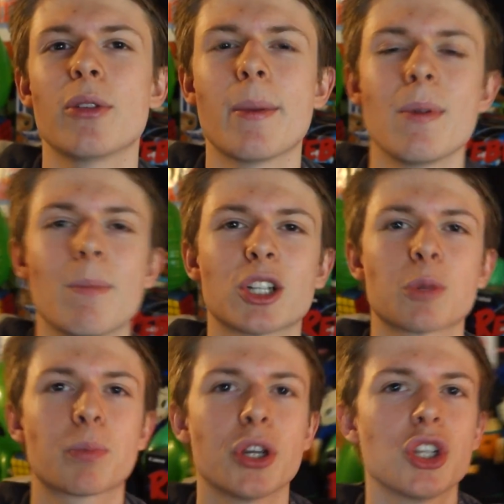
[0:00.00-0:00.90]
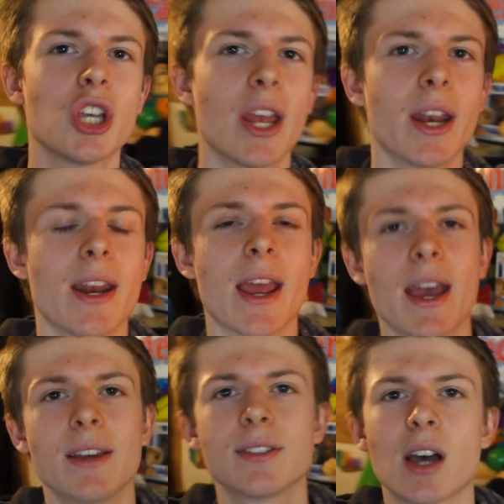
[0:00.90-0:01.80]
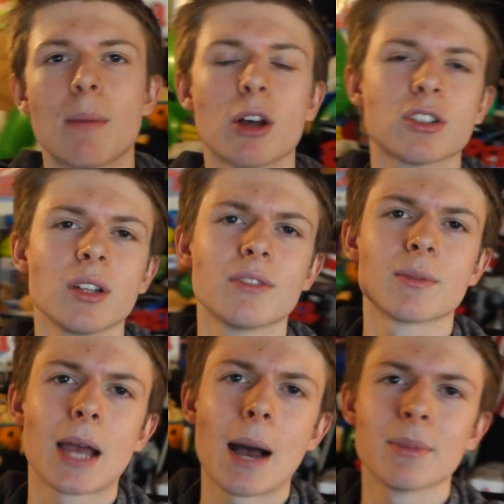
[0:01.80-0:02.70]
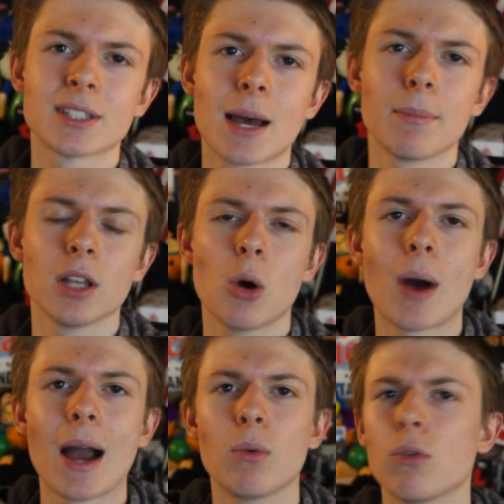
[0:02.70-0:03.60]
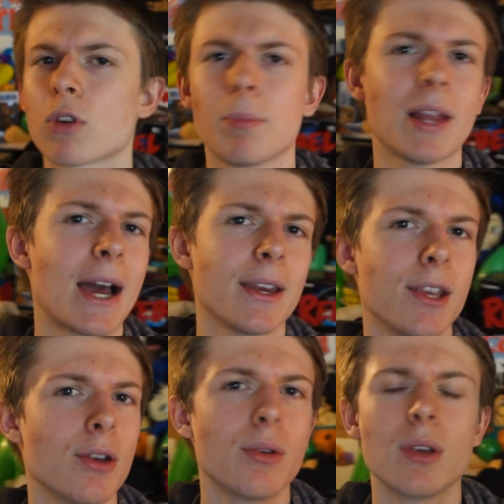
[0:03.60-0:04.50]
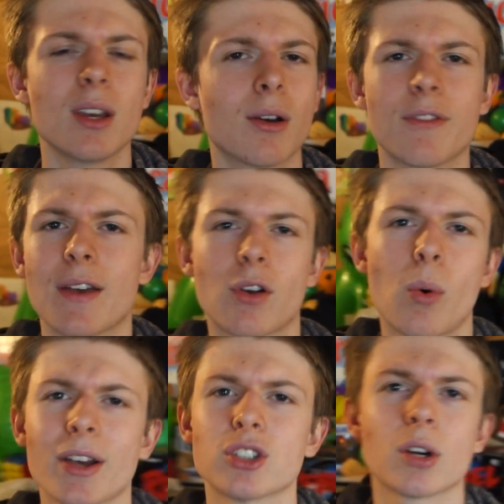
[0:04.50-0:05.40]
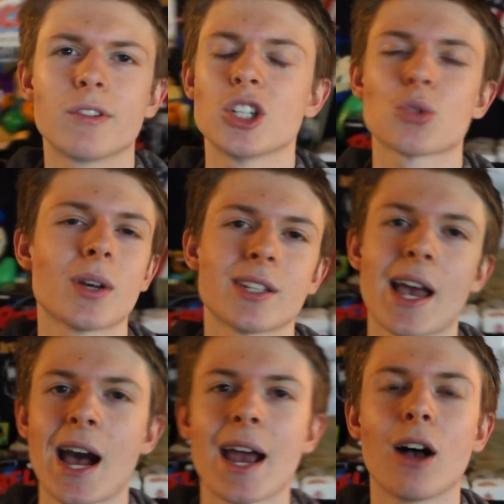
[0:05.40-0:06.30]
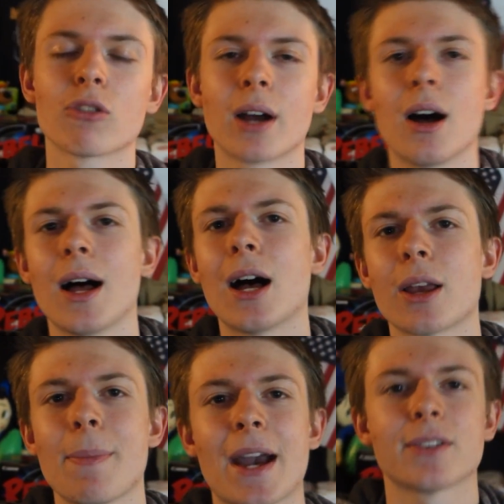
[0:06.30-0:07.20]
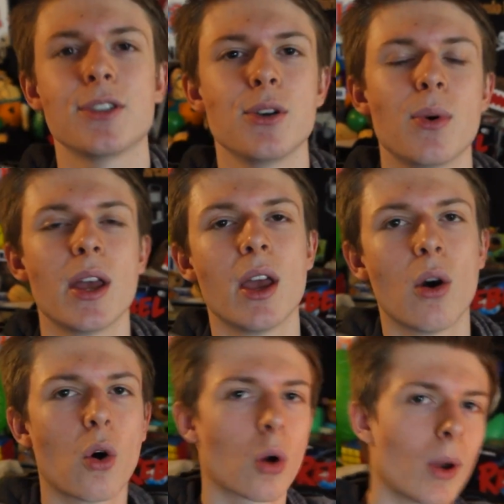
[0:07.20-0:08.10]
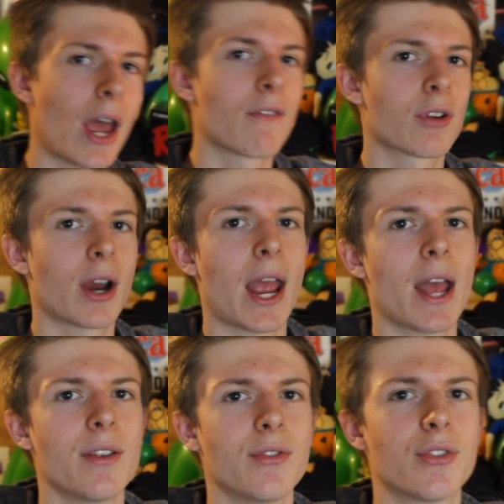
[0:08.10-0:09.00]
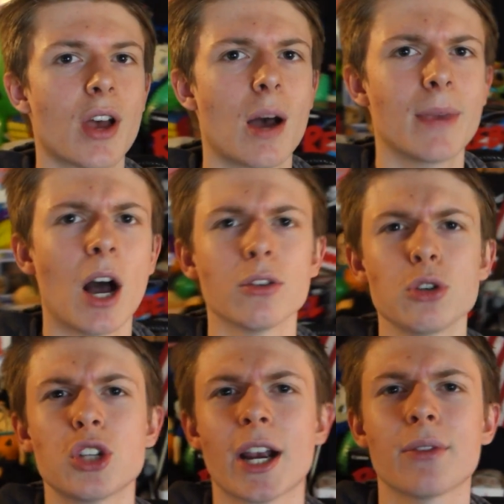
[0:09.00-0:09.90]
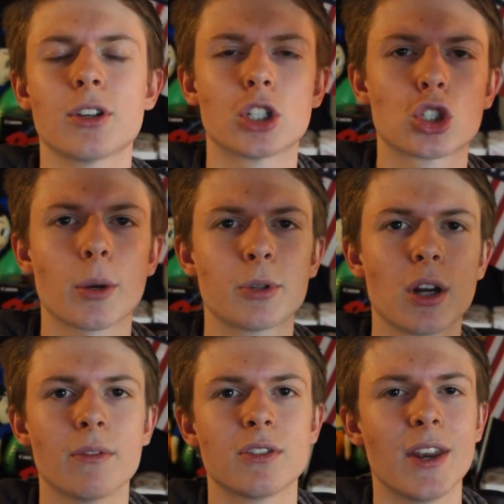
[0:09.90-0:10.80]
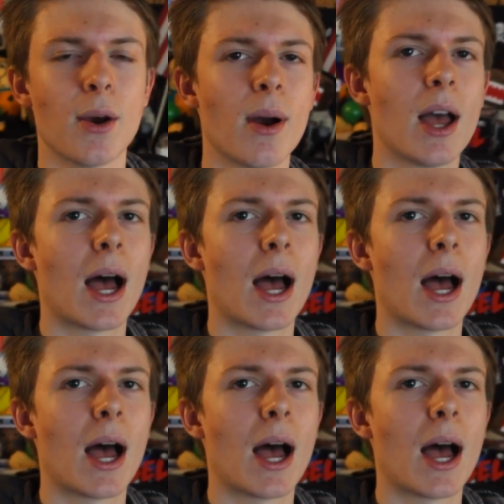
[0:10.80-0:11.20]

That'd be much appreciated. And um, also leave some comments down below. I will reply to you. You know, if you have a question or if you just want to say hi, I'll, uh, I'll get back to you or whatever. And um, yeah, also check out the description of this video.